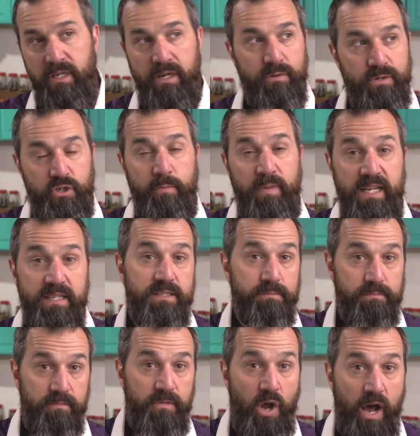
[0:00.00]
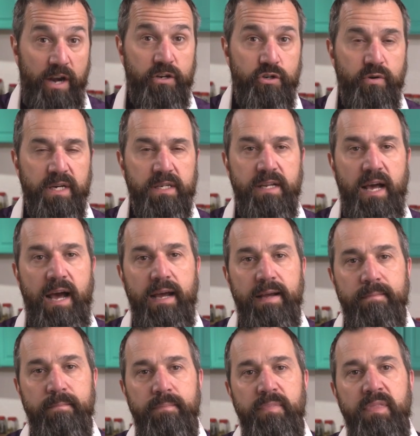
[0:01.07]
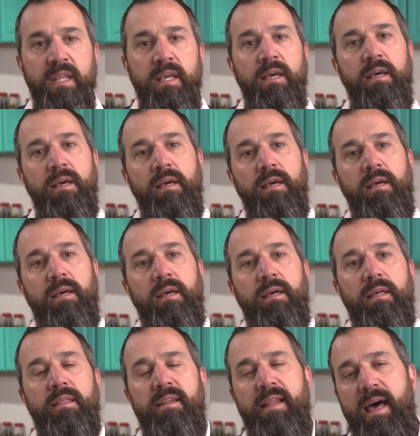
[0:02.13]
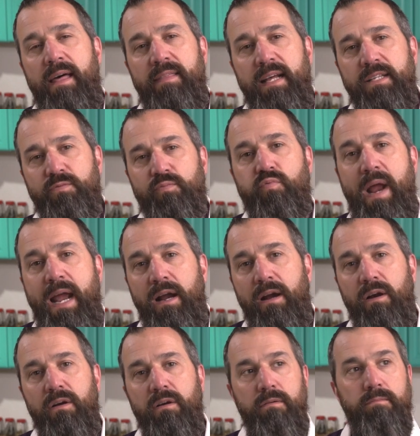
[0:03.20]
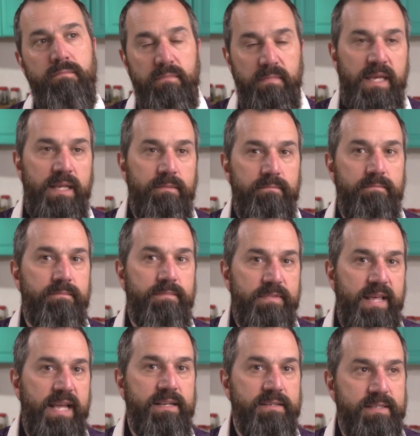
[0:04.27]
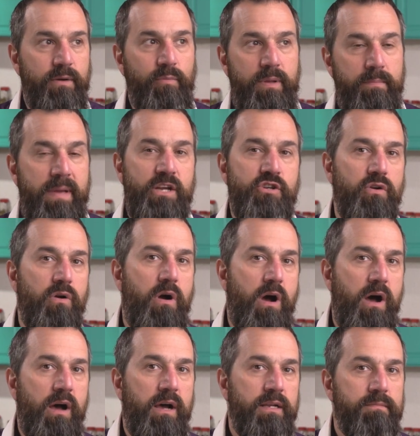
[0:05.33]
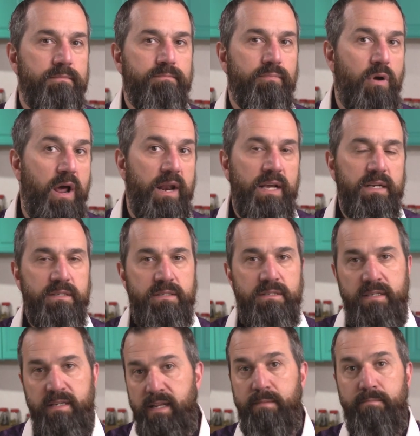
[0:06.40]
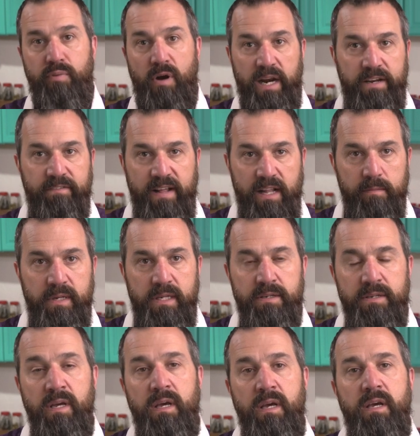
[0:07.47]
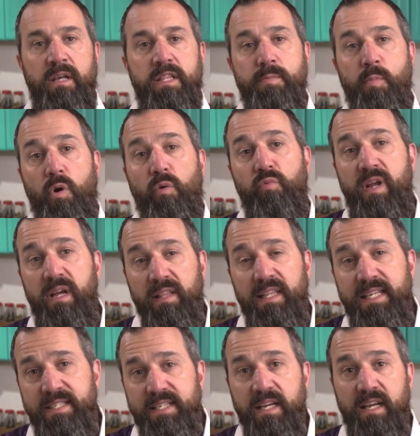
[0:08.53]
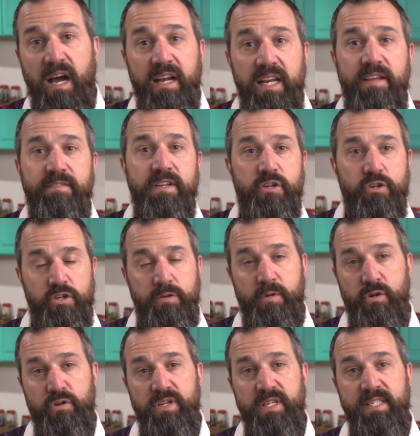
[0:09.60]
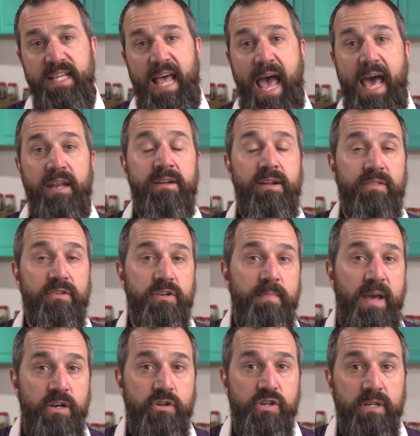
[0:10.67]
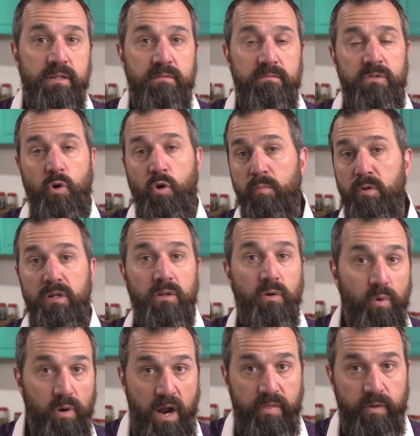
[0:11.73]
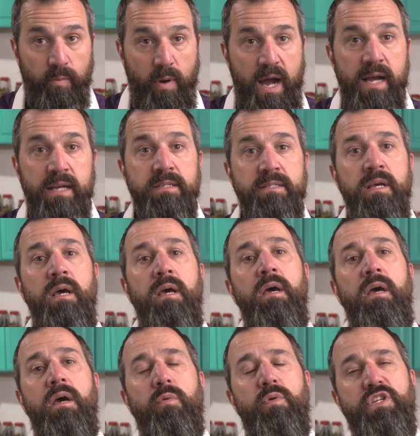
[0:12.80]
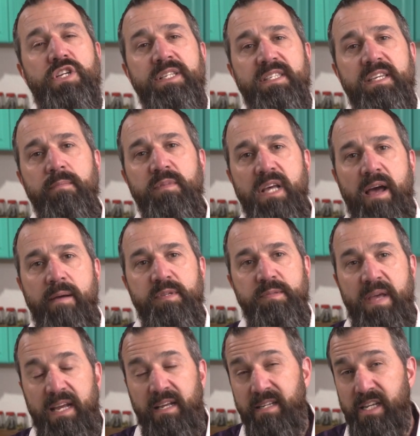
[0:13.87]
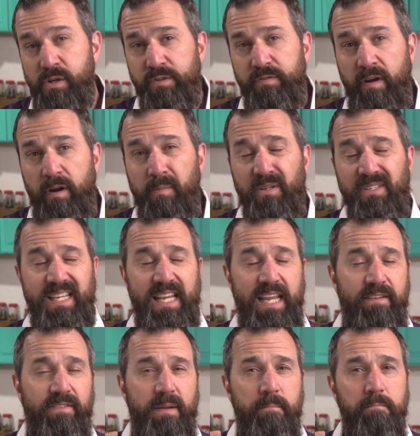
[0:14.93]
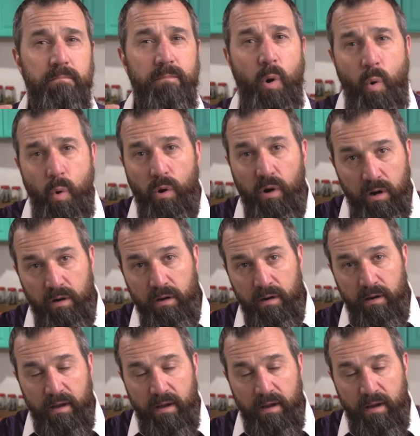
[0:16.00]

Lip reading: assuming it's not a trick die. Now, that's rare in things that we measure on products and in product development. The more realistic uneven distributions add another dimension, normal or otherwise, which can sometimes make continuous variables even more